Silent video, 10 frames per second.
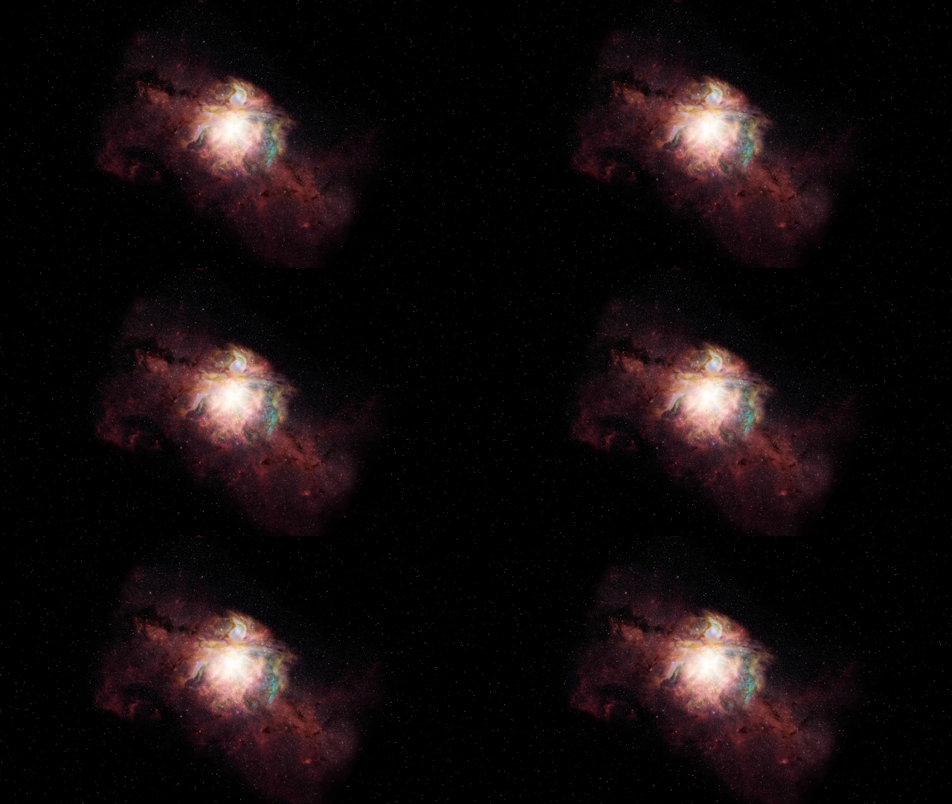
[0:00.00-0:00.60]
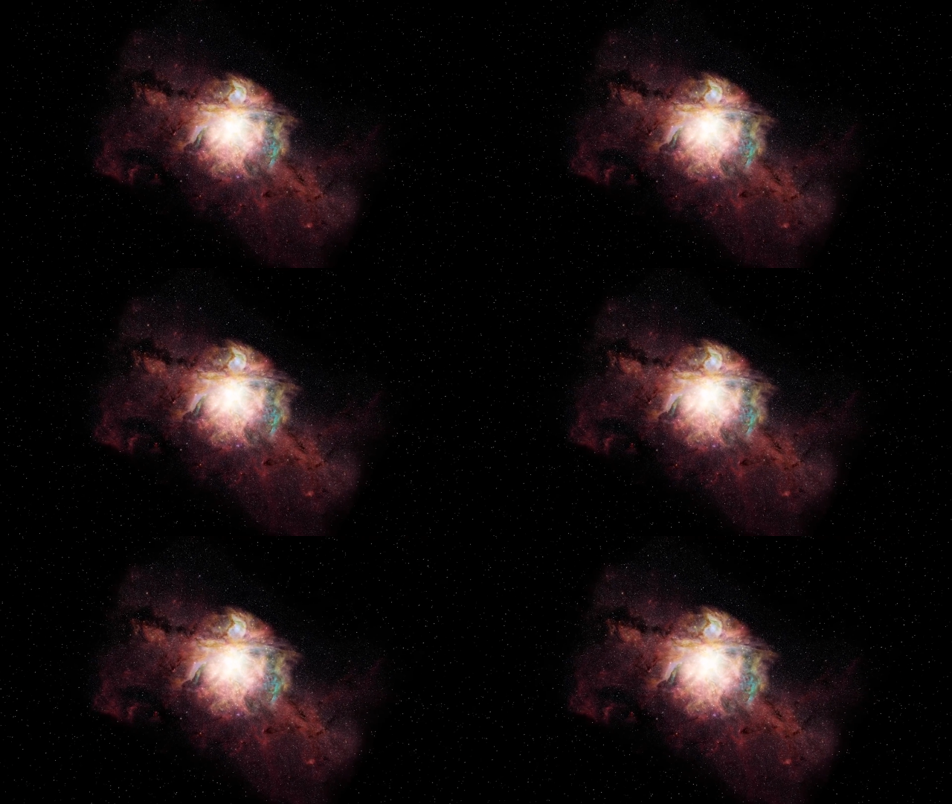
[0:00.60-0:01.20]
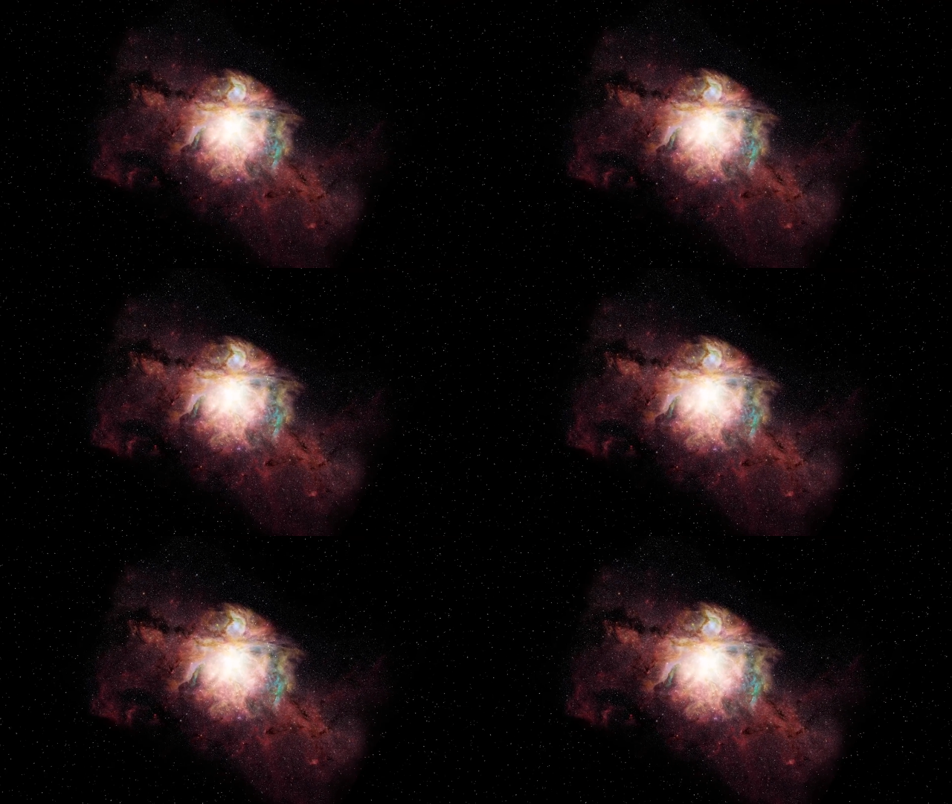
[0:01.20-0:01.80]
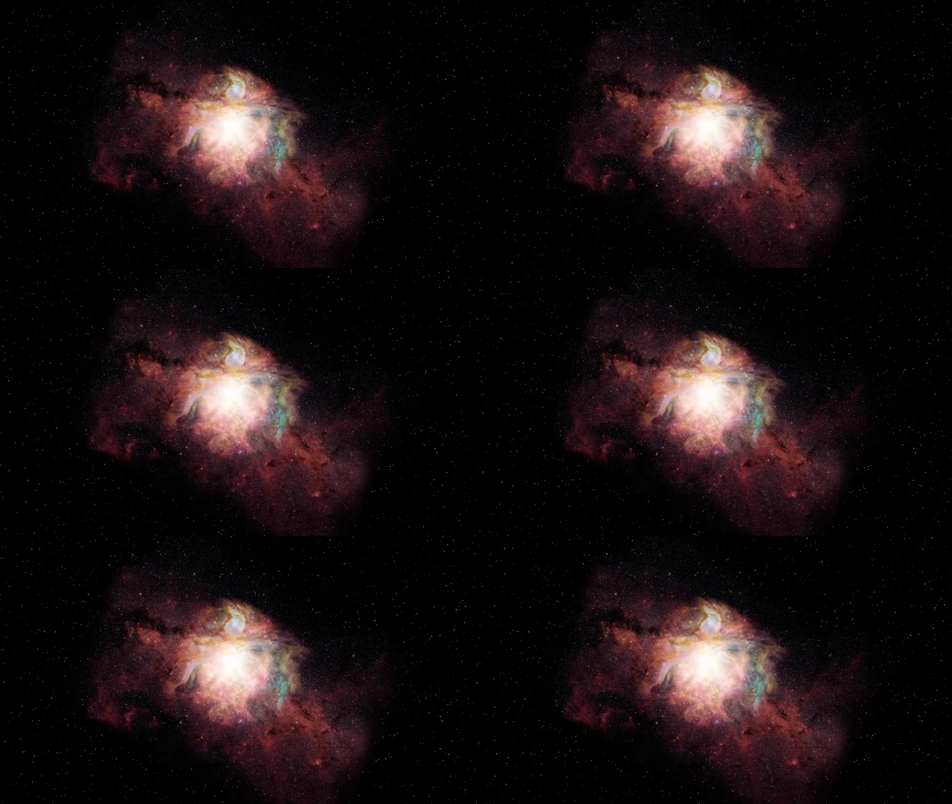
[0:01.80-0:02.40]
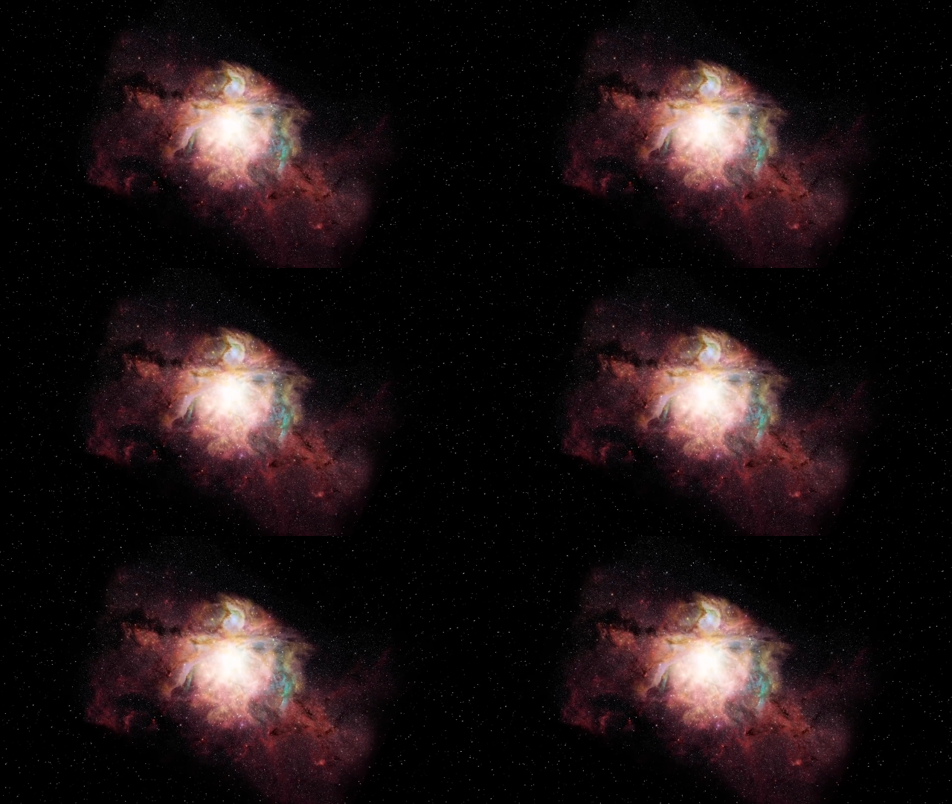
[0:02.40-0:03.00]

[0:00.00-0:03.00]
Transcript: Nobody's mouth can be seen.